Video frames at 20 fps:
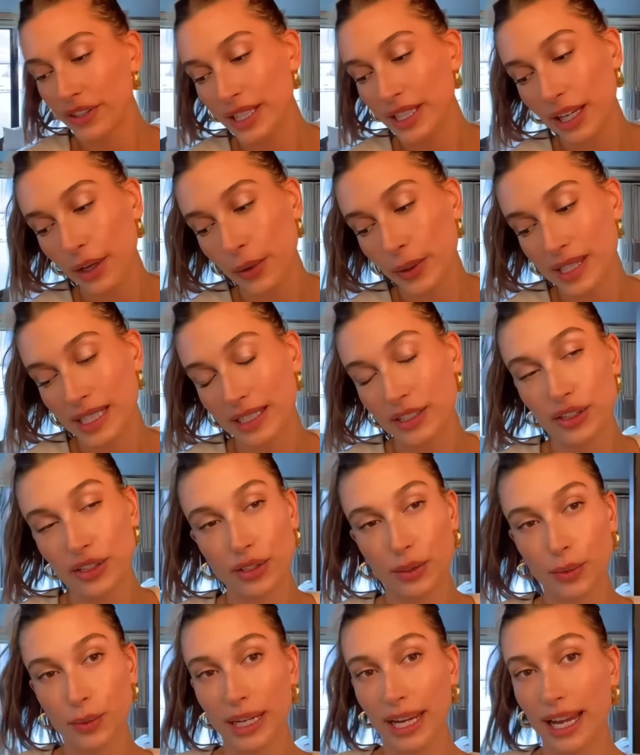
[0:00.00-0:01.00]
and I'm sure they're
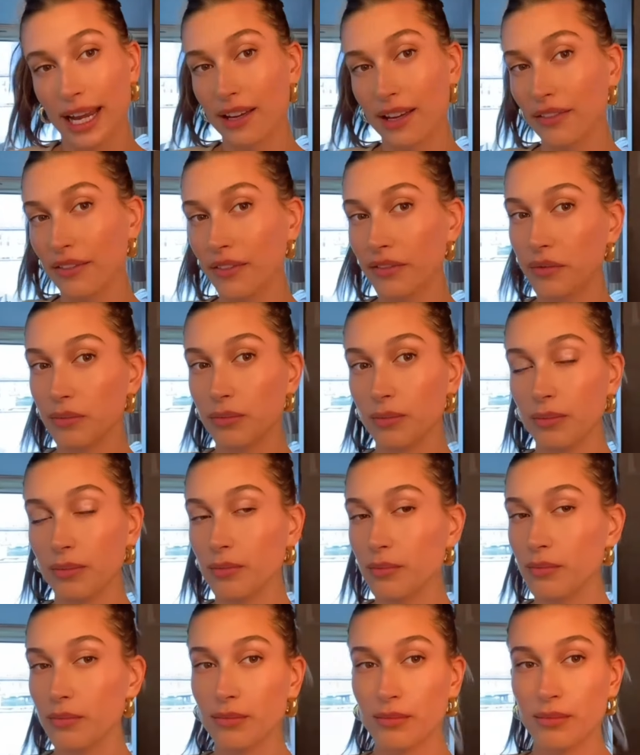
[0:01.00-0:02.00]
going to do the same and
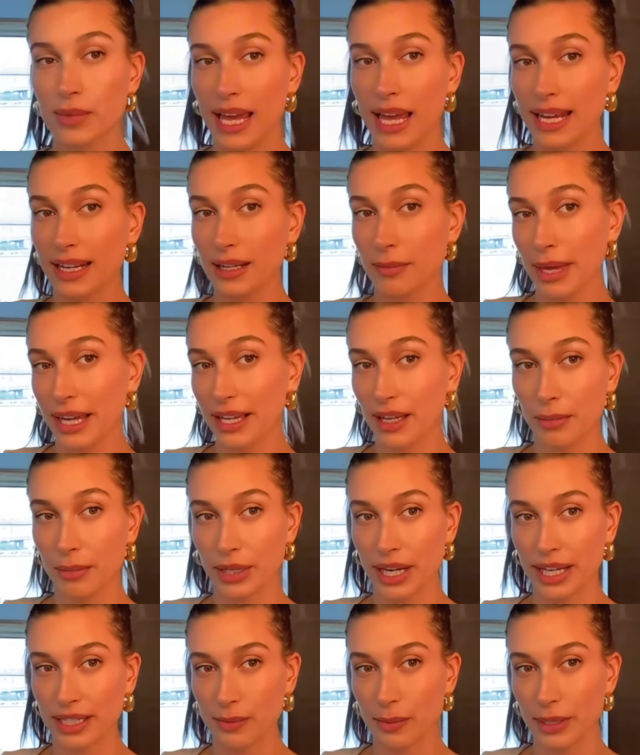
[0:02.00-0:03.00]
even more